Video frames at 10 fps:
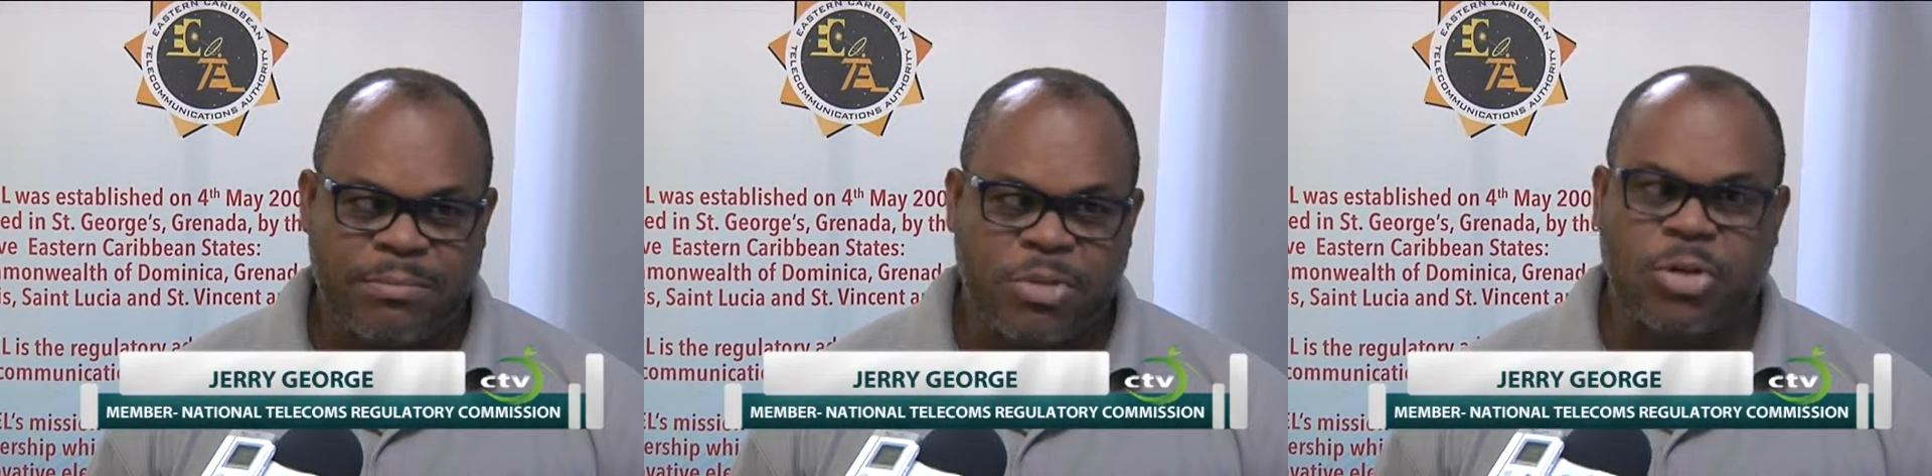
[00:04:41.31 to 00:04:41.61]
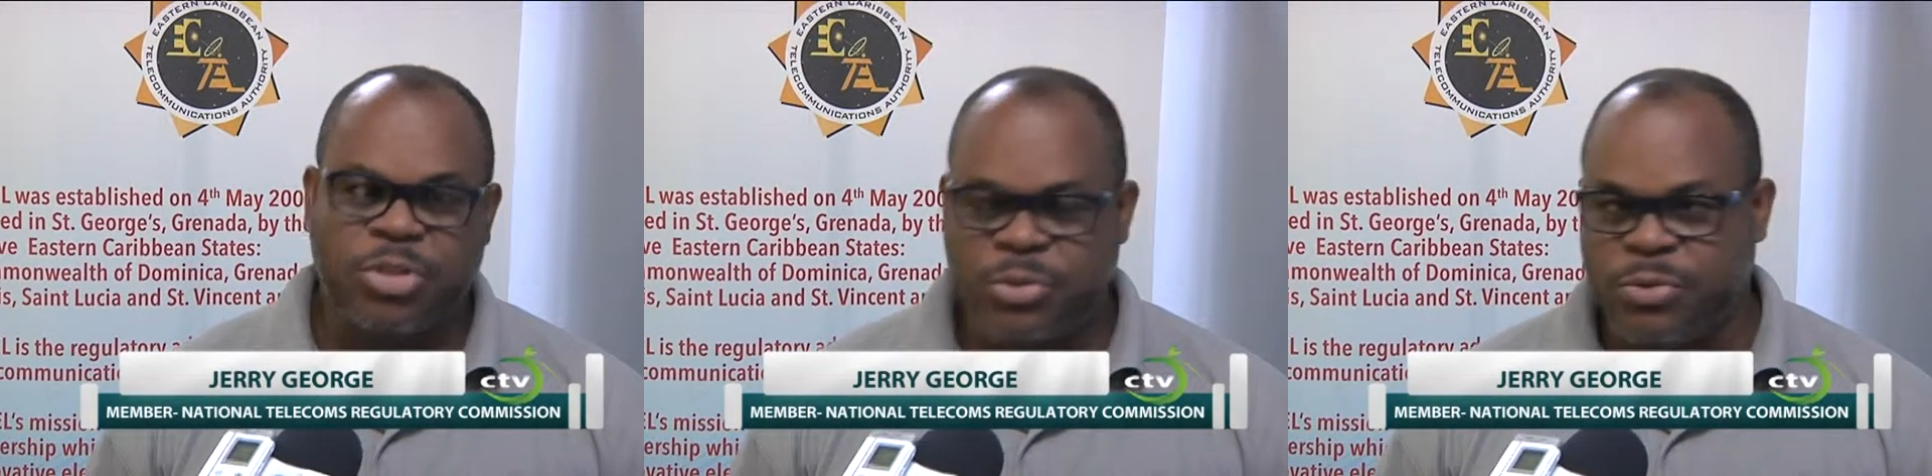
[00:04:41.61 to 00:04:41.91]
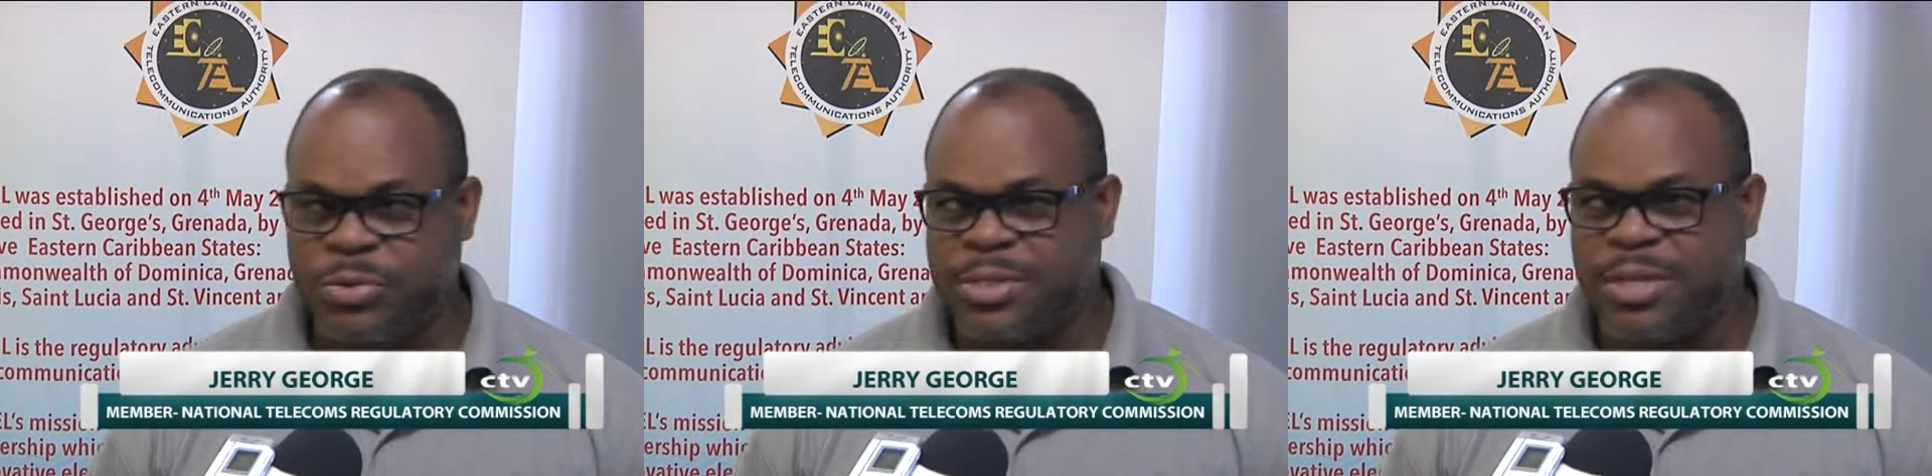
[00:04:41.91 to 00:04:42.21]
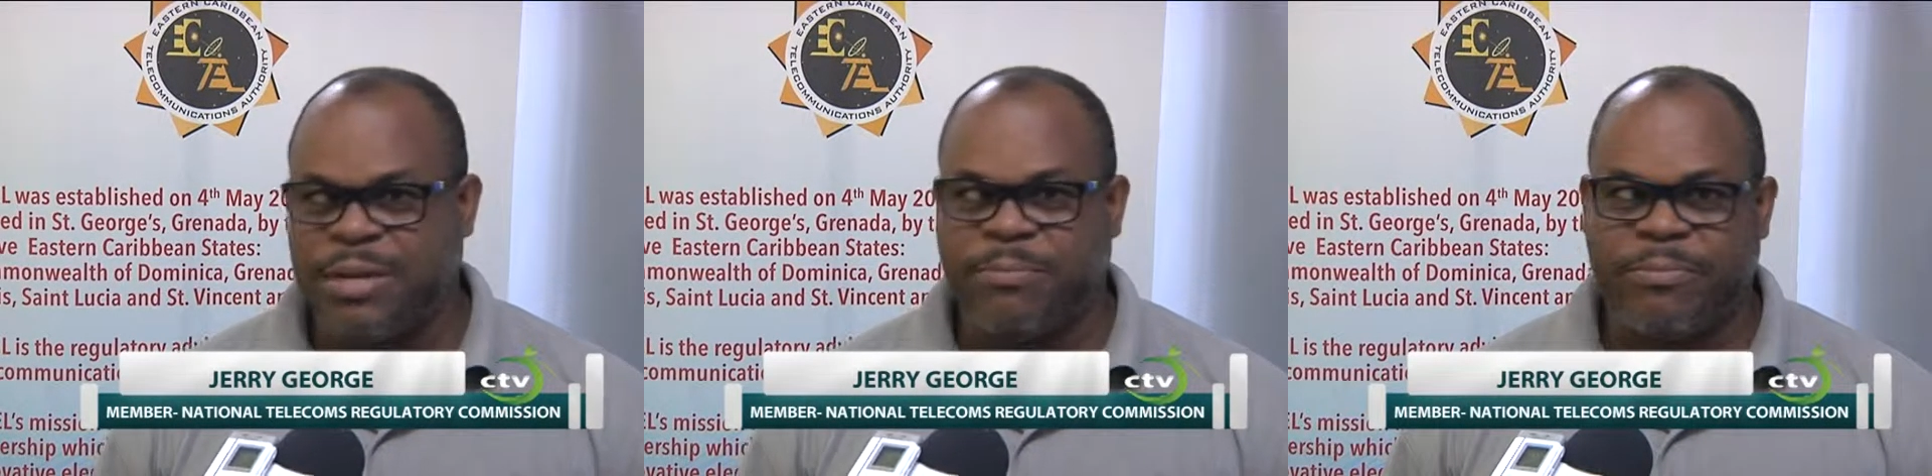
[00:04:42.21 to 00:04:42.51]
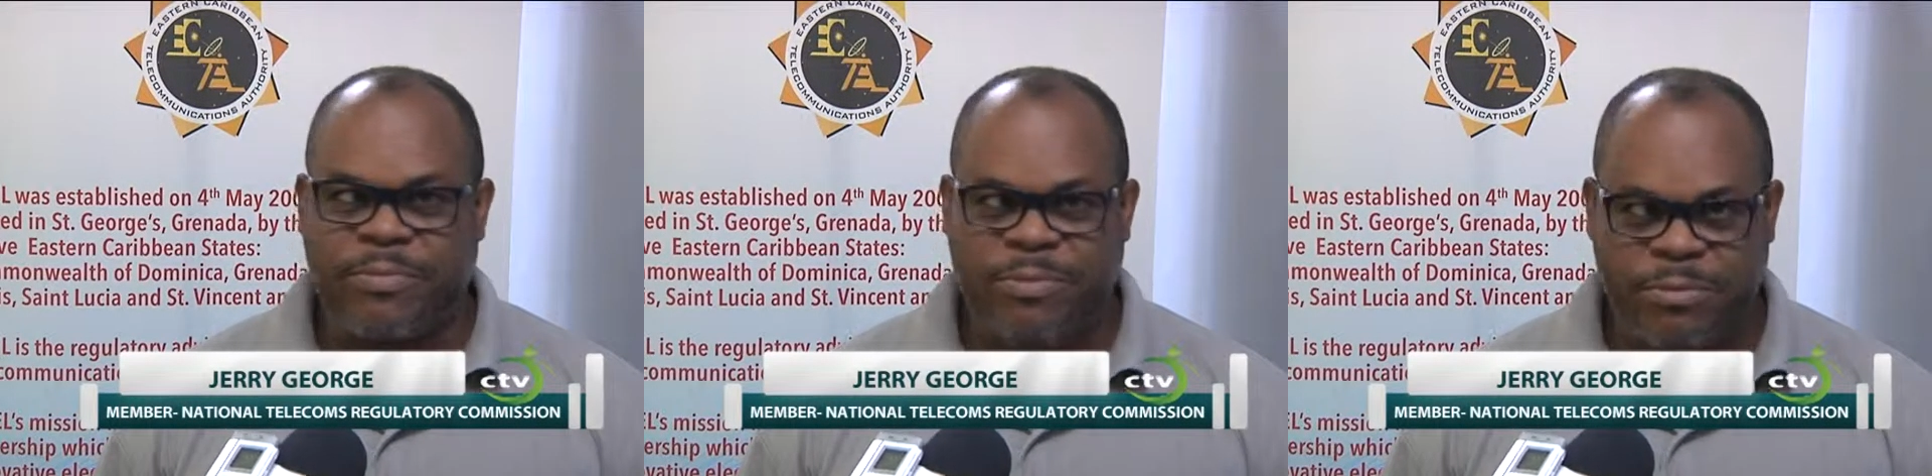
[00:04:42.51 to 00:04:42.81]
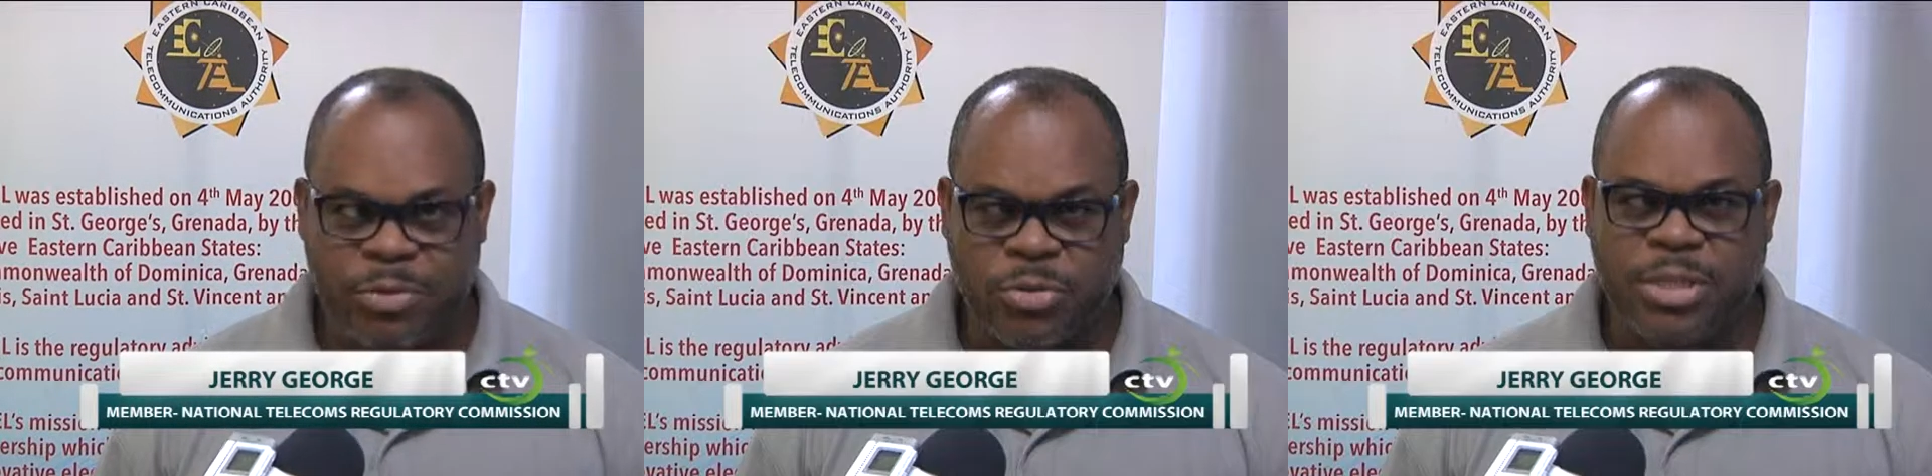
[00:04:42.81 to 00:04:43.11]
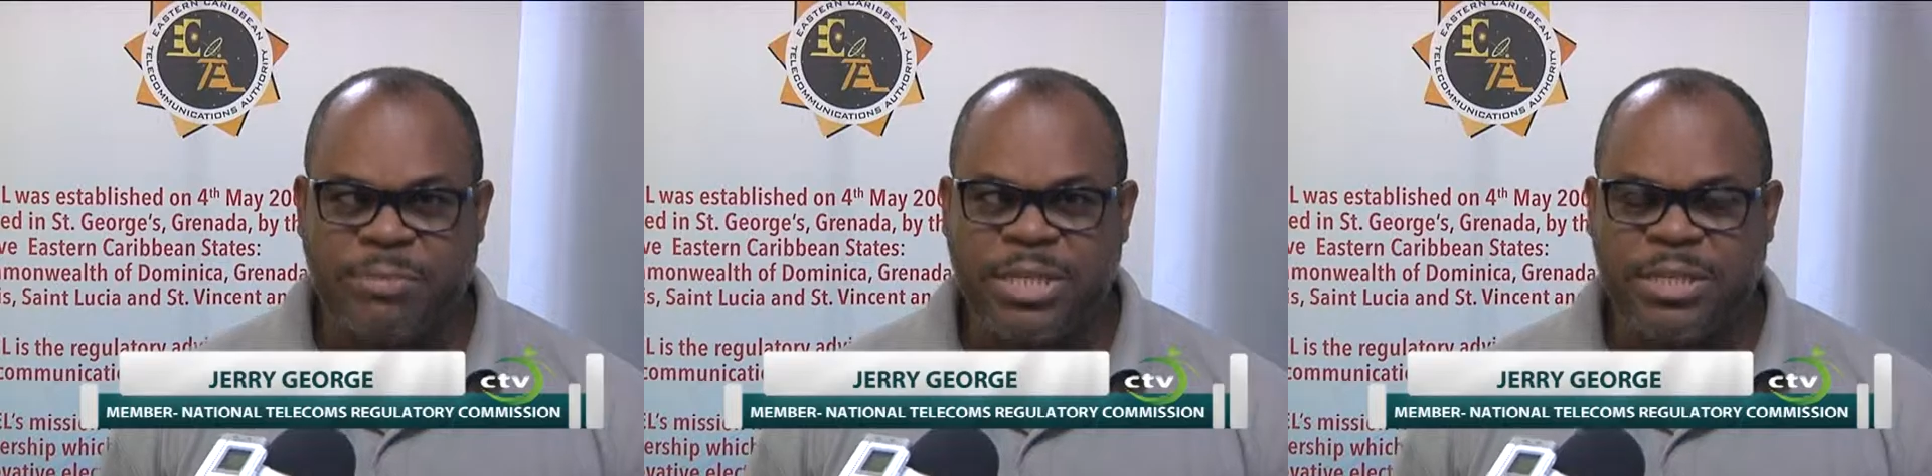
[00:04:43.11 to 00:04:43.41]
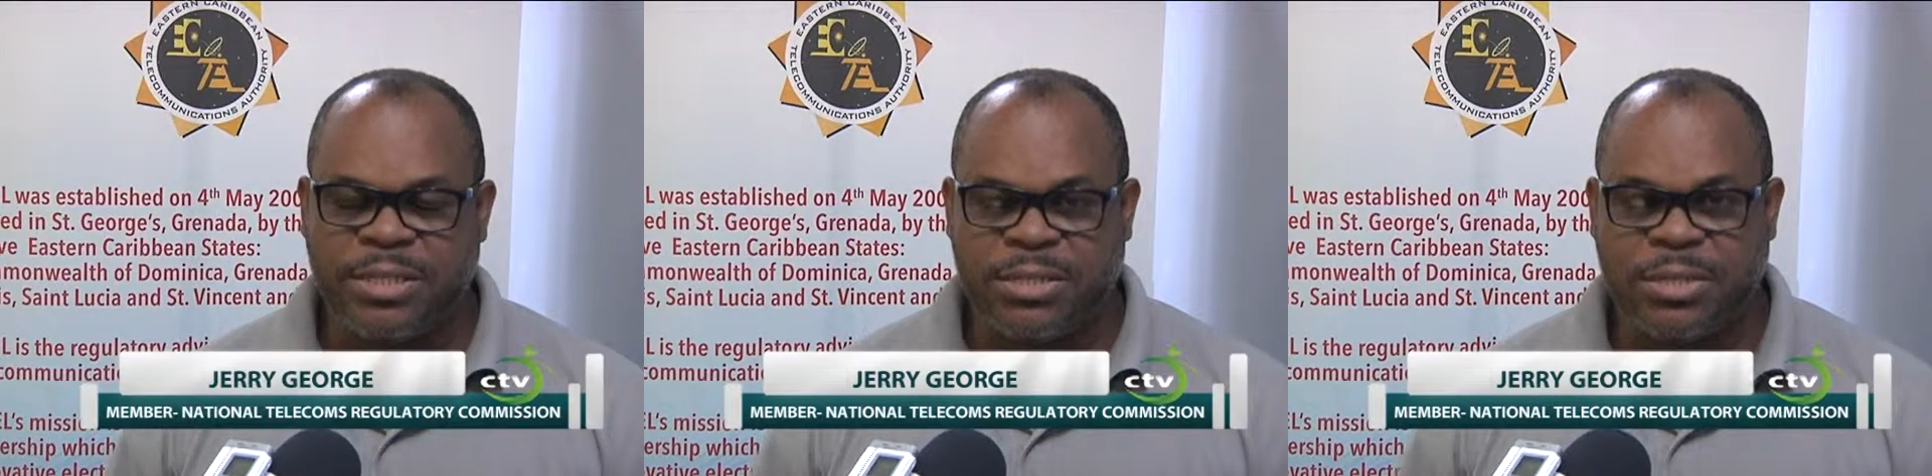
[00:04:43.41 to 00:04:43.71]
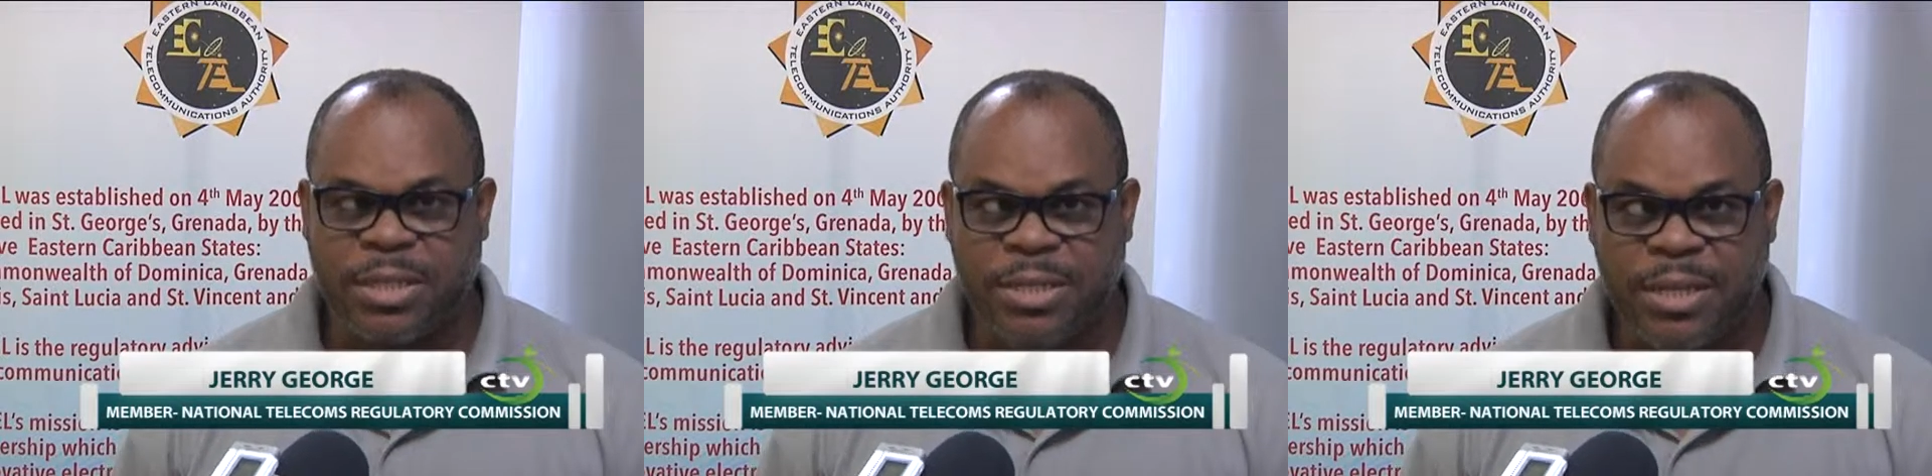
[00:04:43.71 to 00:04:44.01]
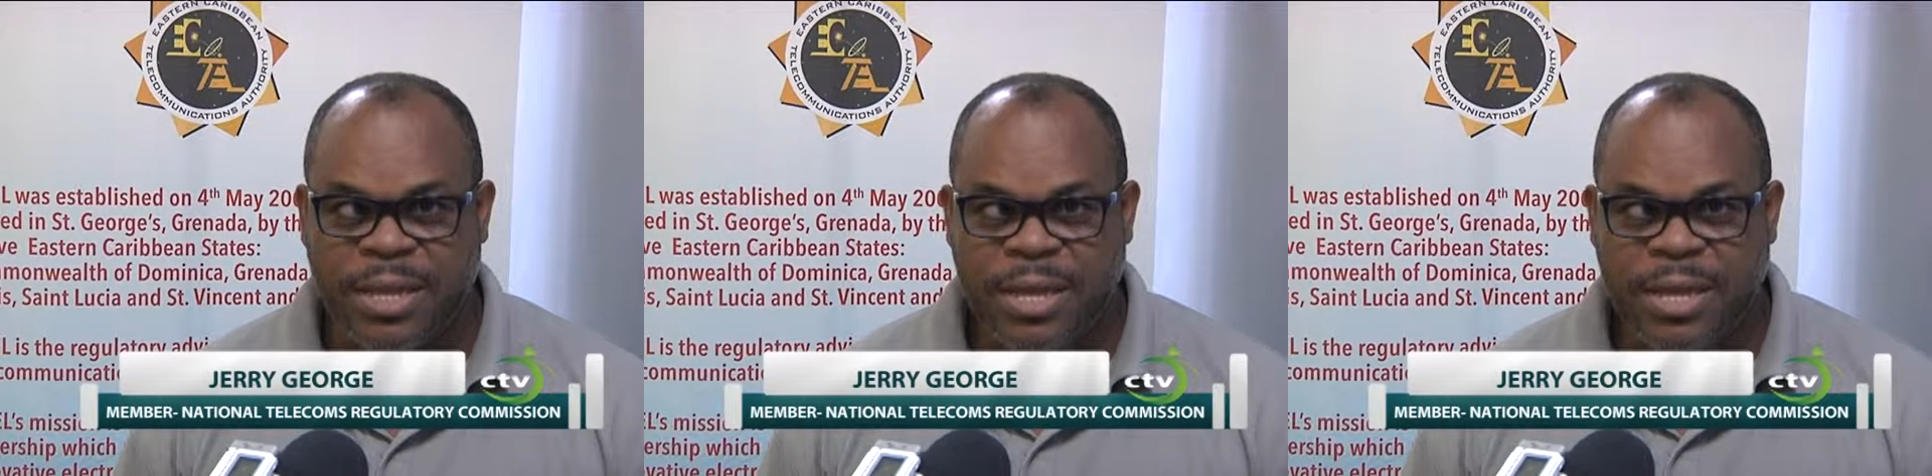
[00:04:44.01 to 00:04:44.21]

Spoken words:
talk shows, social media and so on.